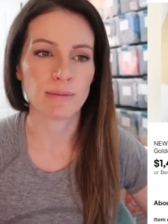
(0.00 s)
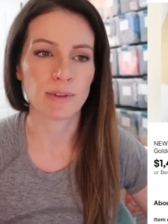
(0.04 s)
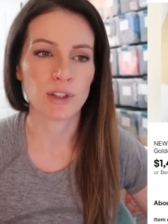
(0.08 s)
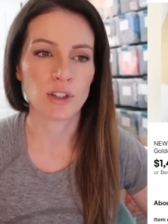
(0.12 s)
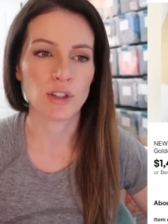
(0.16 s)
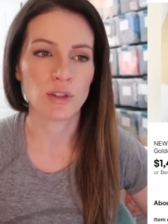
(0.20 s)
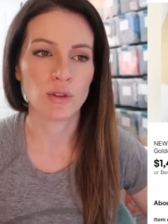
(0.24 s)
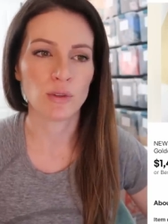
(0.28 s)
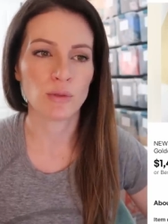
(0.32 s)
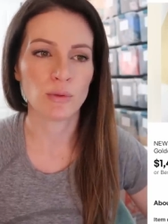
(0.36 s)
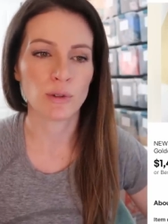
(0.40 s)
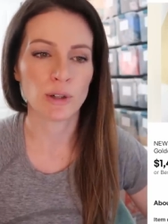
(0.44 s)

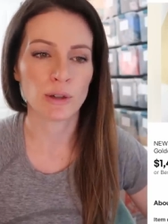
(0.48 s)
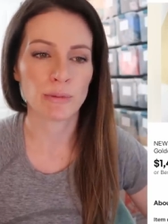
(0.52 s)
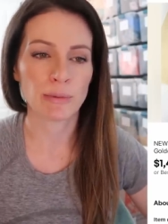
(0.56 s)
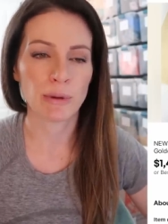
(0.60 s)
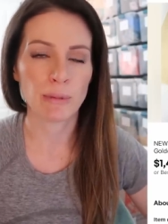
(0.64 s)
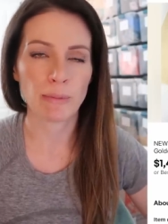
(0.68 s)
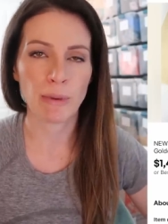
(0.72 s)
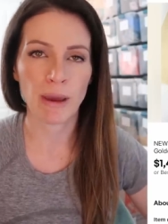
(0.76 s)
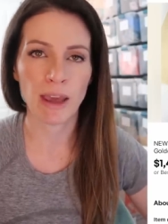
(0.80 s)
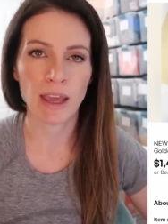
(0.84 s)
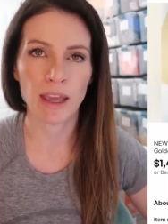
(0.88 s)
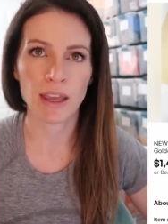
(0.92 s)
You will
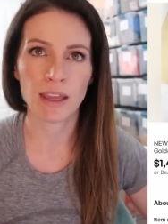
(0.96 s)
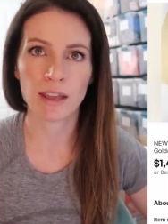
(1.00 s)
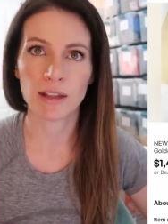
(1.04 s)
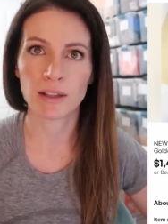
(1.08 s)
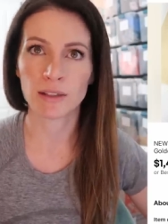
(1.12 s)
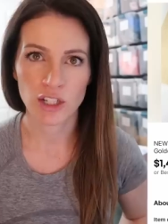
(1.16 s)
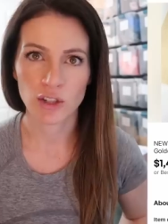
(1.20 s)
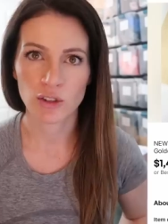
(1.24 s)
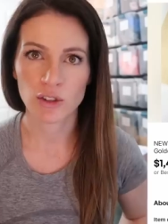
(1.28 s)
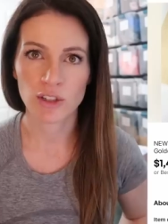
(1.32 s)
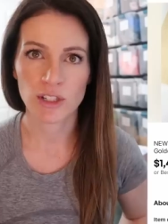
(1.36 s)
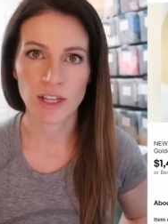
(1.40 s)
be
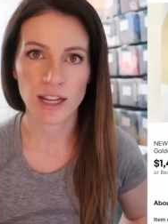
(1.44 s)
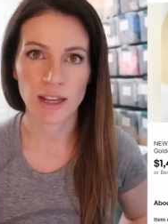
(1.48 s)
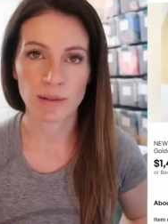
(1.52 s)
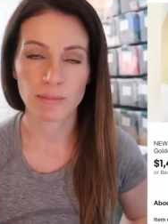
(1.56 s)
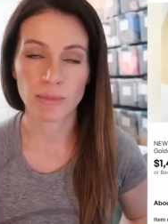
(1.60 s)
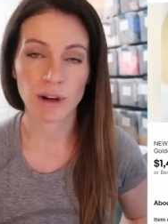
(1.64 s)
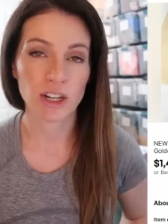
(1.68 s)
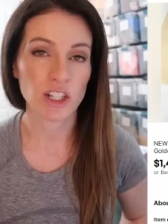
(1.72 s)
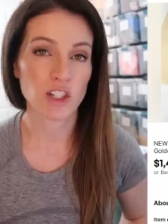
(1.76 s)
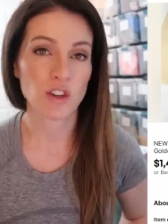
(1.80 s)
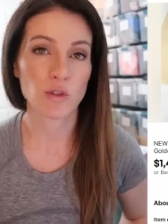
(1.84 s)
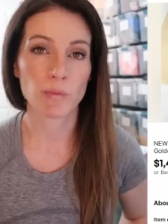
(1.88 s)
paying, you just take a
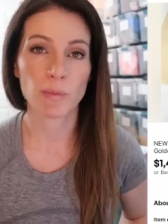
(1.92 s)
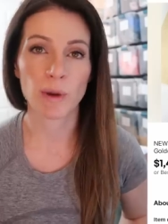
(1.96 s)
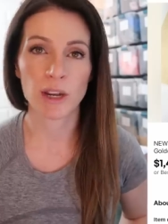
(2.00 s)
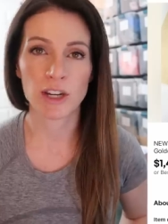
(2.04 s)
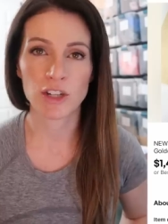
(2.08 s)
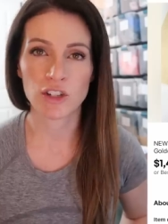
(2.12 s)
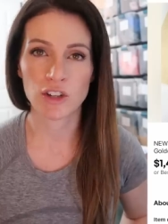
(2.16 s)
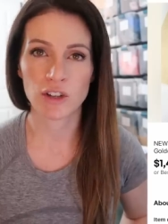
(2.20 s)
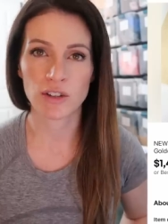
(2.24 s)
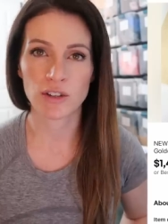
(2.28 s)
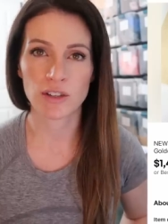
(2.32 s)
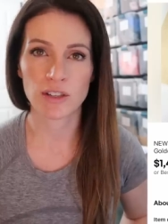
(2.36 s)
bunch of
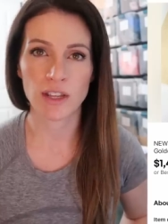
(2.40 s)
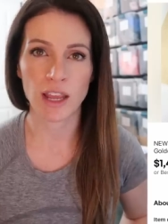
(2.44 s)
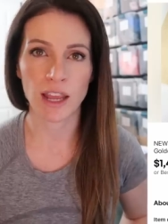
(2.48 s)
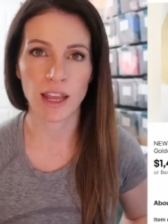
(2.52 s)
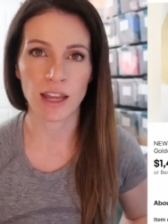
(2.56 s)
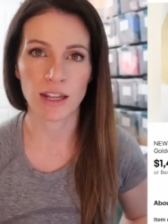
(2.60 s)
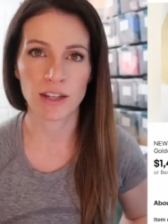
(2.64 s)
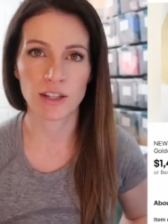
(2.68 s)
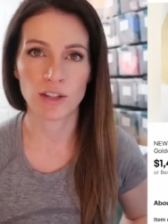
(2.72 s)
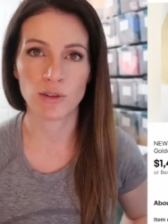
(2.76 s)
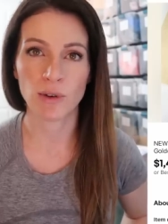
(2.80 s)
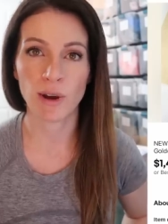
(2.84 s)
pictures
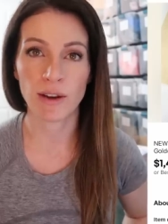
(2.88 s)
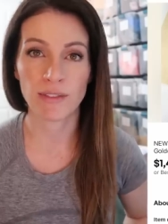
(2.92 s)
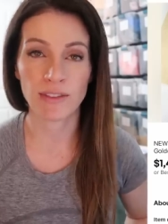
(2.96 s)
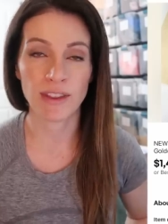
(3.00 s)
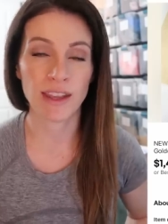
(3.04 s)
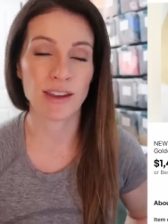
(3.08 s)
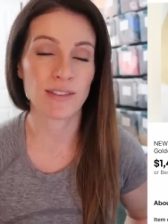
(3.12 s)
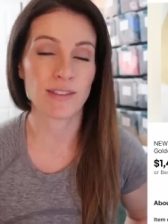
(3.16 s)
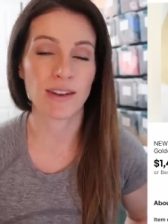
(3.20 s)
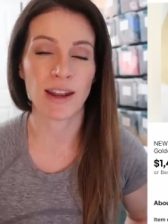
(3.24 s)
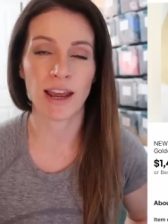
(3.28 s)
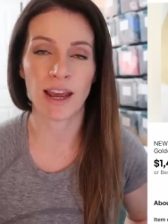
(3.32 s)
and they have
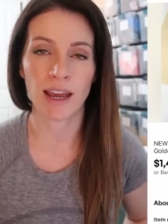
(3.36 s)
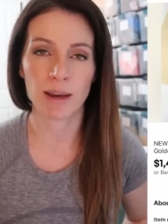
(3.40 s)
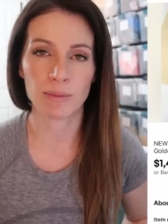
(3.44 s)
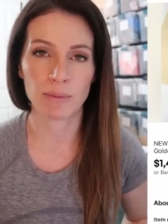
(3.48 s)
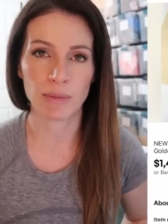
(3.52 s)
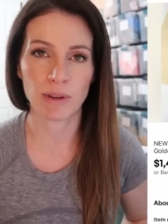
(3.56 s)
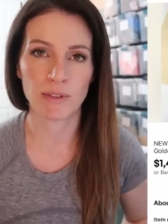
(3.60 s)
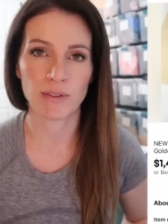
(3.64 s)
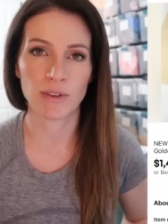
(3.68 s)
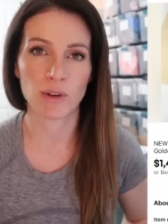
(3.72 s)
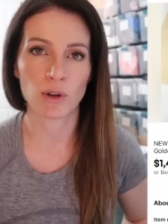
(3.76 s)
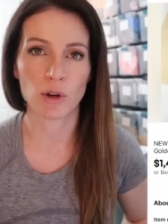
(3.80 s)
an
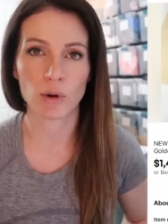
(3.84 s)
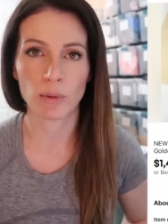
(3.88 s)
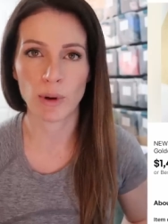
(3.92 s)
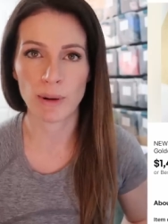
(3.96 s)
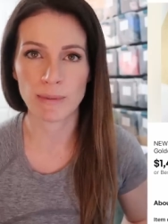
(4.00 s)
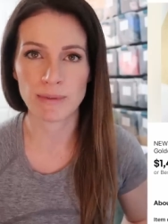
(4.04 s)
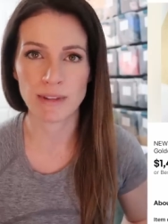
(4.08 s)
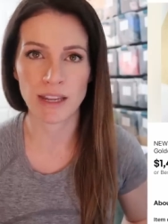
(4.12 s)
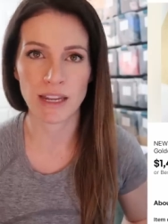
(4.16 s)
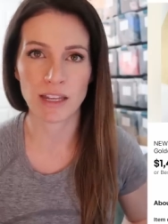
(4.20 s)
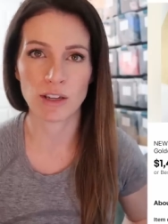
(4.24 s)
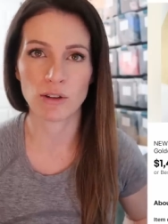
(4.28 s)
app even or a
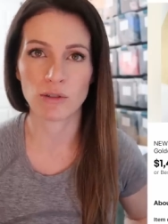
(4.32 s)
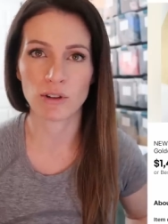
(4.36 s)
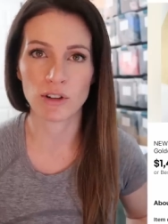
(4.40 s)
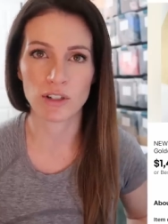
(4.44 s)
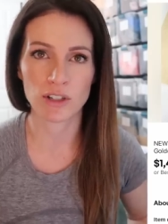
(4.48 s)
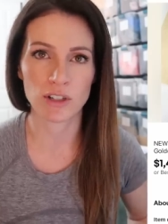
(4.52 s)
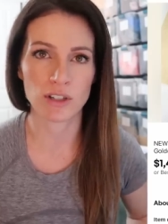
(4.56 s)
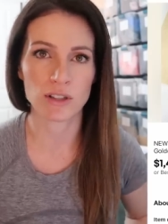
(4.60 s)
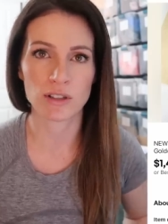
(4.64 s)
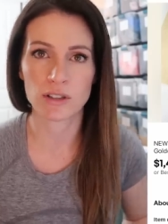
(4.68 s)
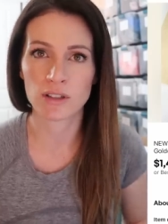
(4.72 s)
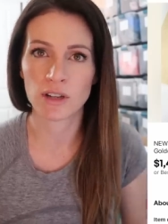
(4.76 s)
website, and you can
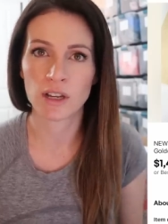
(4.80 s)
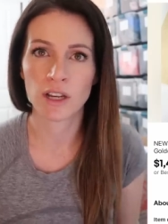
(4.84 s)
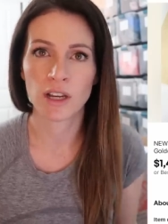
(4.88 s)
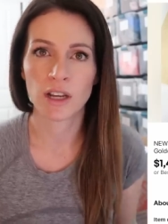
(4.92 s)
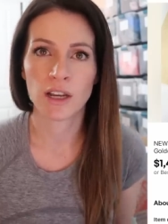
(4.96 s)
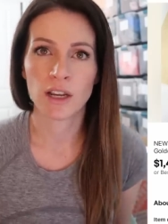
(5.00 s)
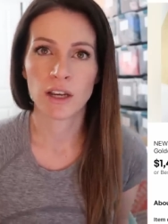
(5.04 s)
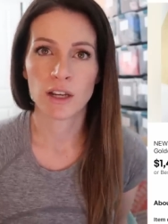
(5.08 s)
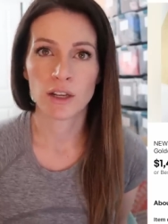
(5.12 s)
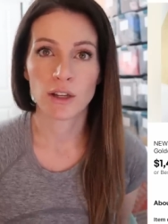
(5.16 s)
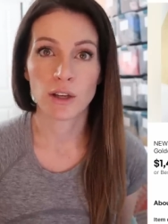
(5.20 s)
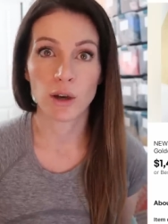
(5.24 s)
just
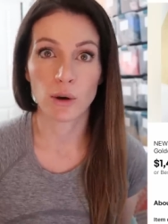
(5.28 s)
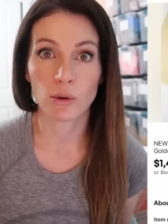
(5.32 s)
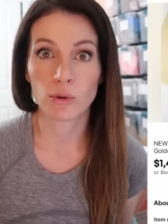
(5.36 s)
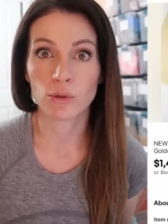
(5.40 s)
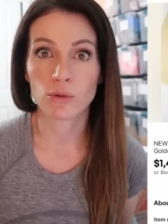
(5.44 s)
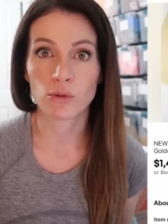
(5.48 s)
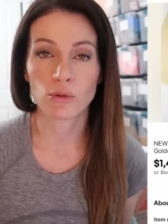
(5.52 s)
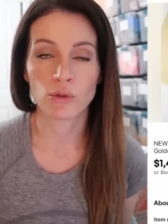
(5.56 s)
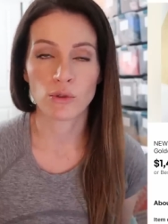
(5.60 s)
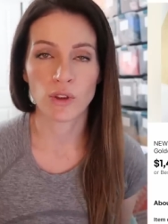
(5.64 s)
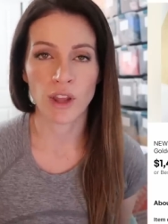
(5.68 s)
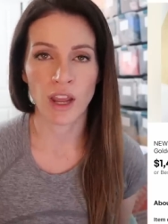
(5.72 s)
go
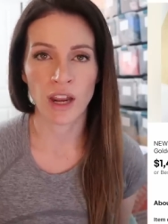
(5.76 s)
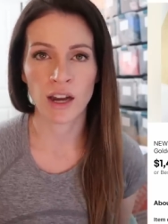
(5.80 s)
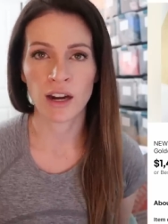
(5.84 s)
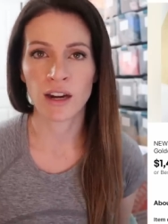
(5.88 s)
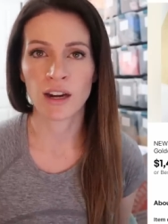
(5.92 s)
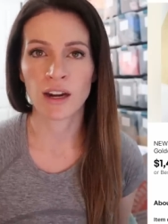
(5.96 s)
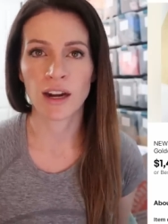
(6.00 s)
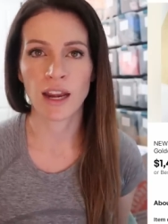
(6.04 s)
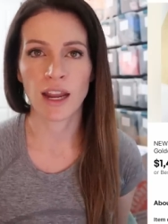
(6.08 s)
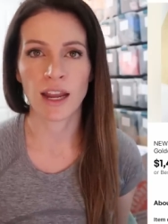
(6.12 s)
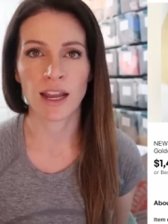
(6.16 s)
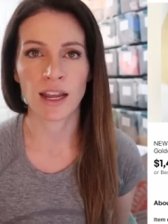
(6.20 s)
through
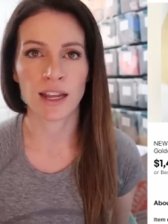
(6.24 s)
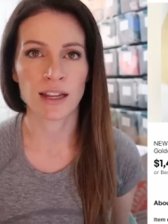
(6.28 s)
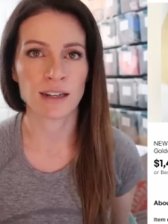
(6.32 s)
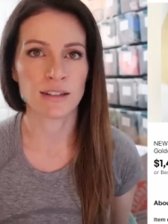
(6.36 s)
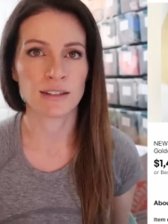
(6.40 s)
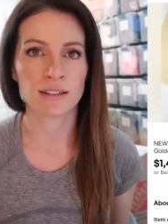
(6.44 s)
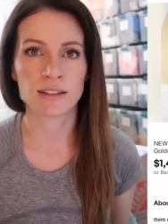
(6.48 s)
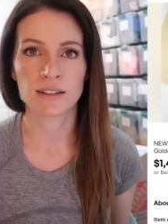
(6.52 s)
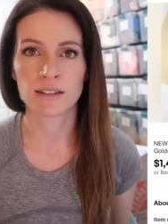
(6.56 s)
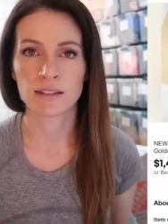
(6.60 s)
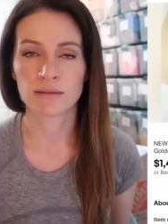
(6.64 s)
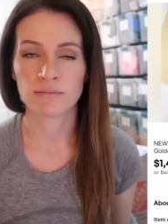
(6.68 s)
there
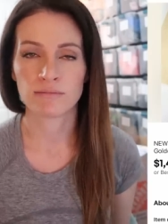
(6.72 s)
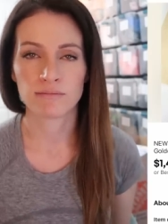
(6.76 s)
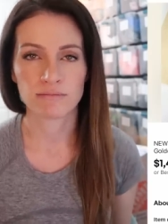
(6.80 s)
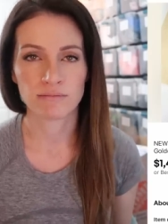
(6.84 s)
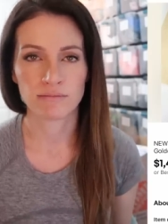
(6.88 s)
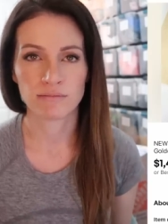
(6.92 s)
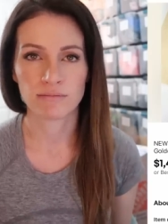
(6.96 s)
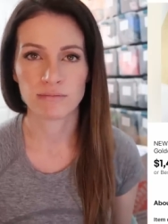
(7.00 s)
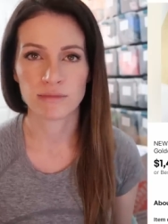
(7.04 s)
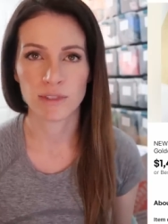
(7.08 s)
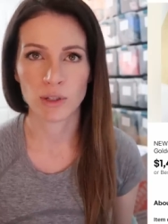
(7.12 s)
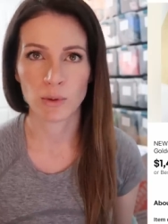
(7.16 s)
and
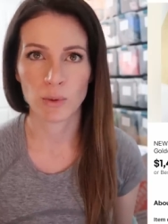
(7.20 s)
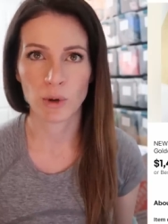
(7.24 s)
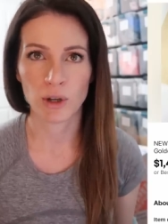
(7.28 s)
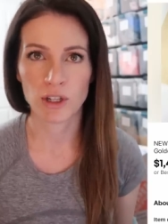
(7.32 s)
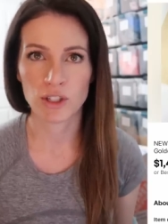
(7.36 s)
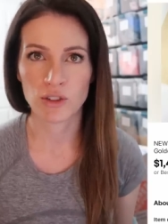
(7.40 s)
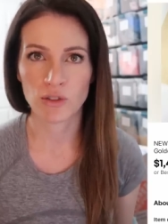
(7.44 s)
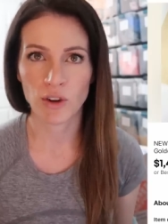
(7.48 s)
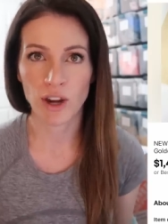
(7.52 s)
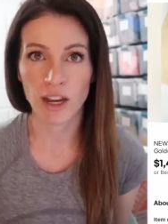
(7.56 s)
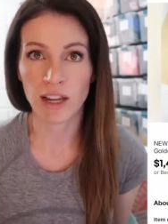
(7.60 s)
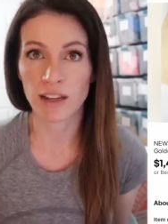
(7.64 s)
it
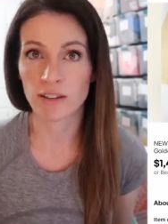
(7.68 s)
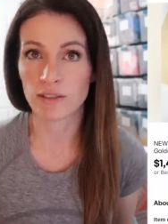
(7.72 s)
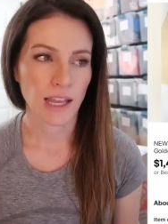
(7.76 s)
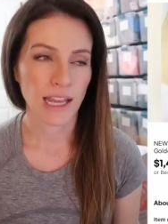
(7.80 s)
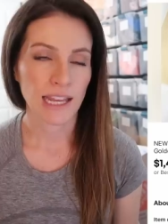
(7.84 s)
works great.